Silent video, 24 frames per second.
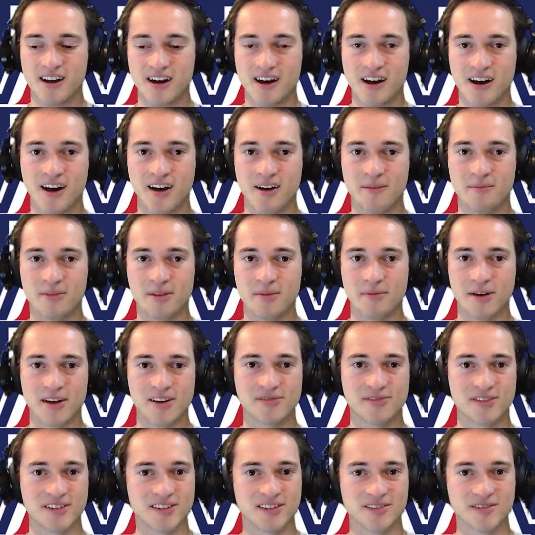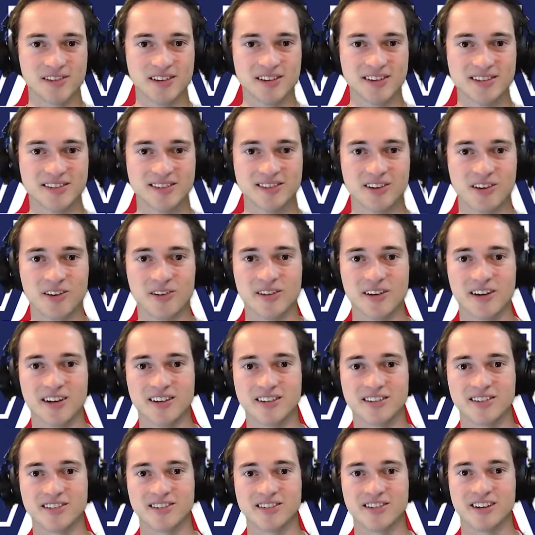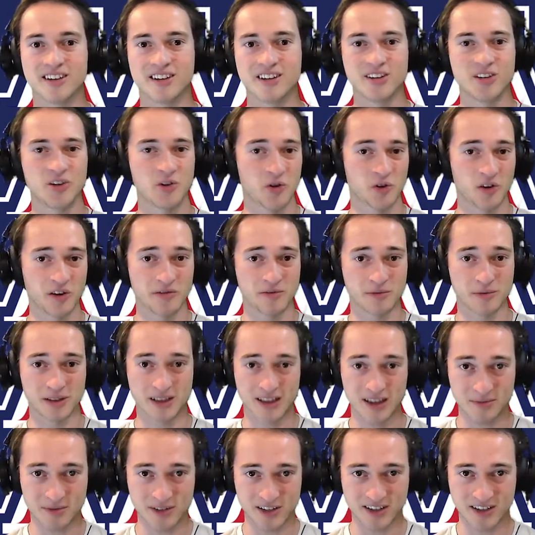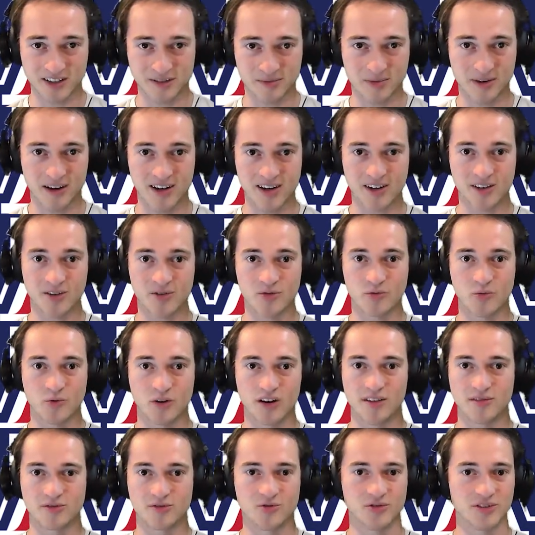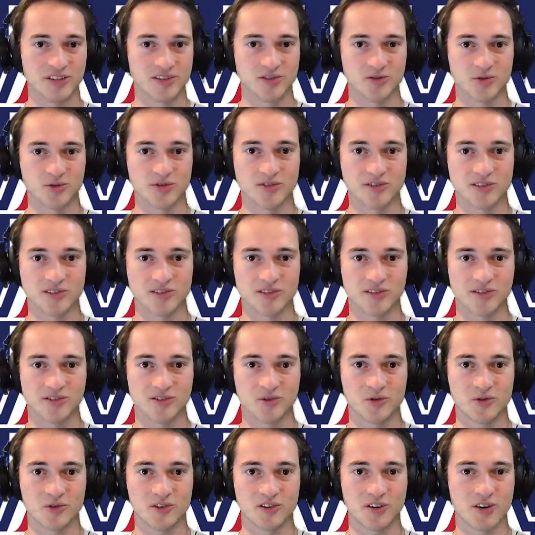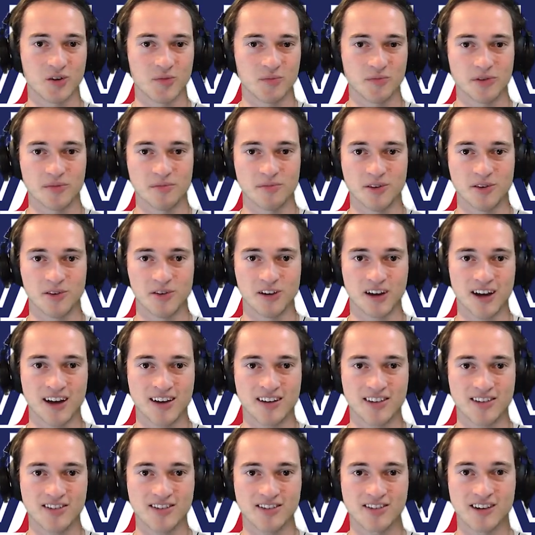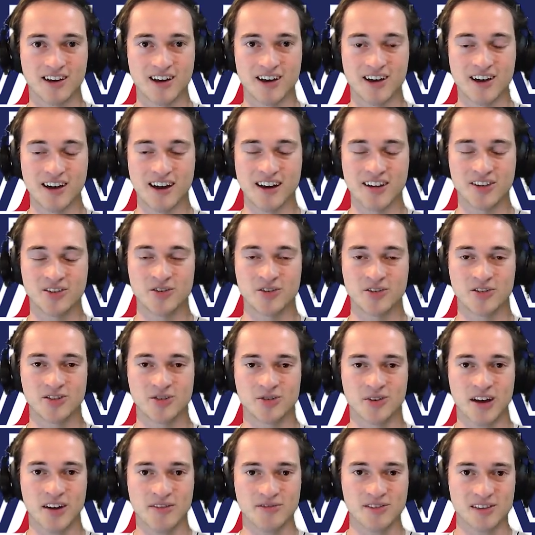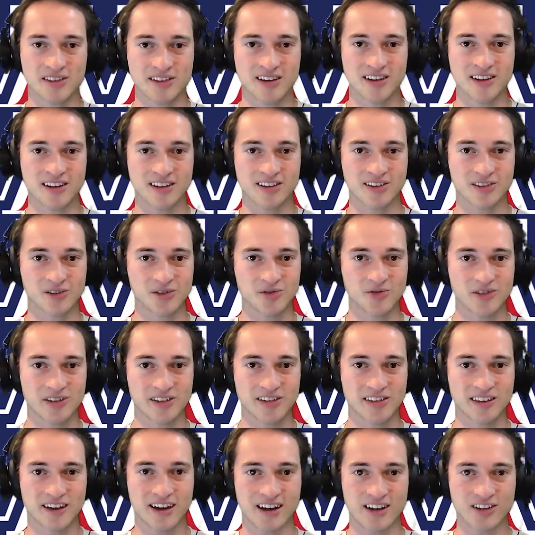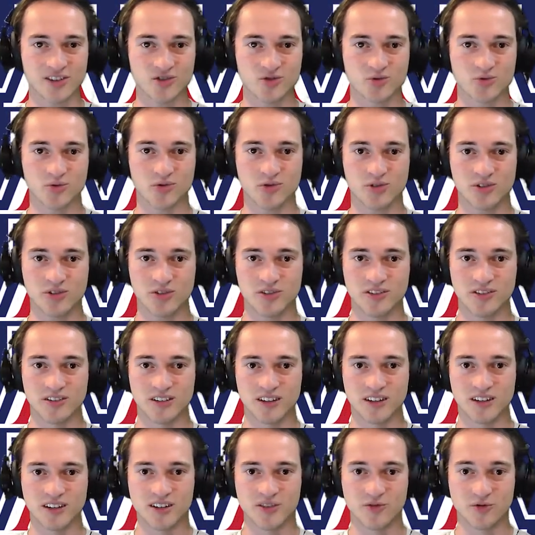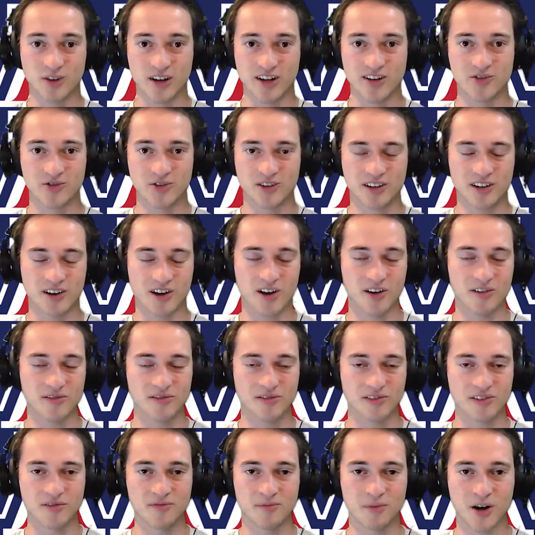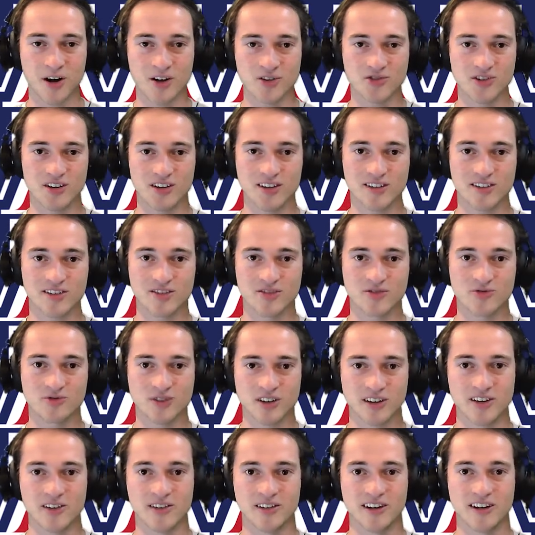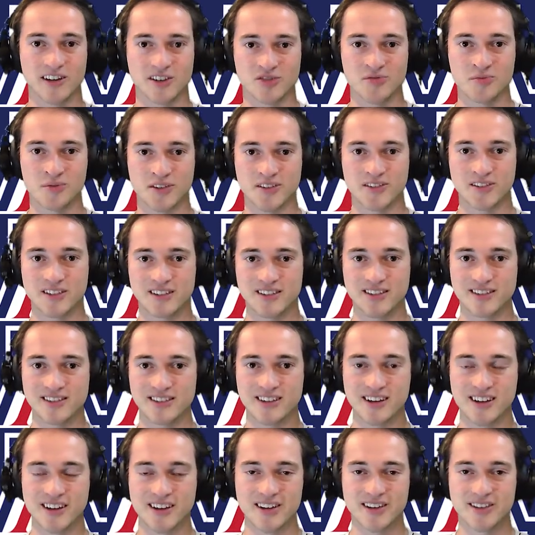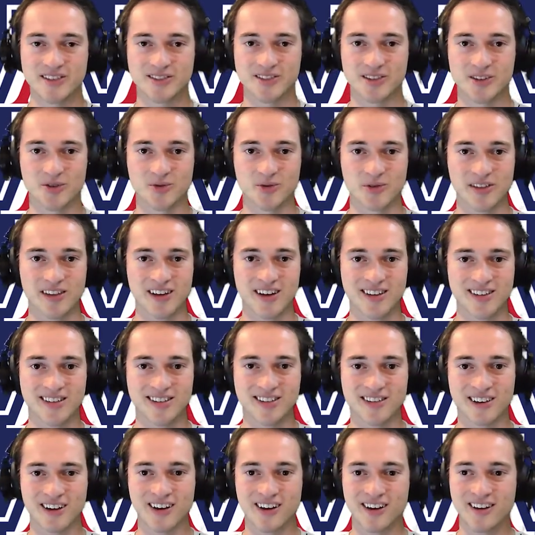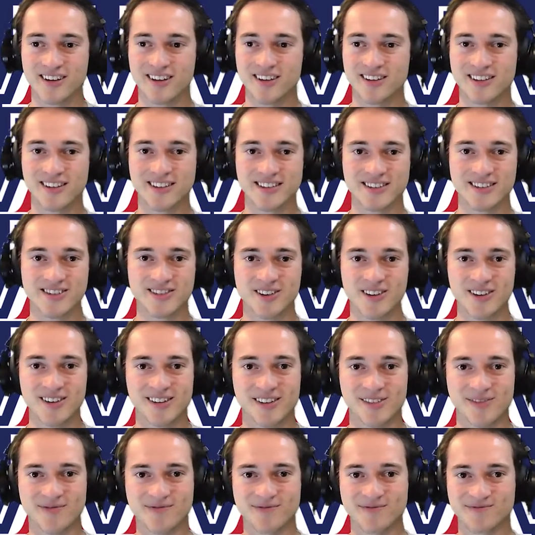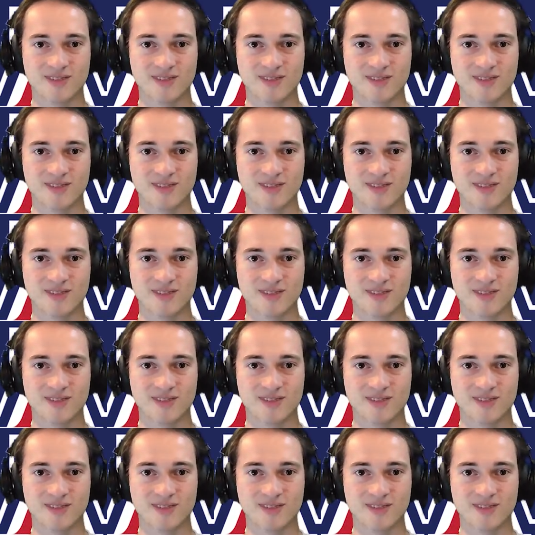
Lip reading: The benefits of this are that you don't have to be limited by whatever resources your home computer has, and you can do everything including the actual rendering of the project right on the HPC. So with that, let's get started.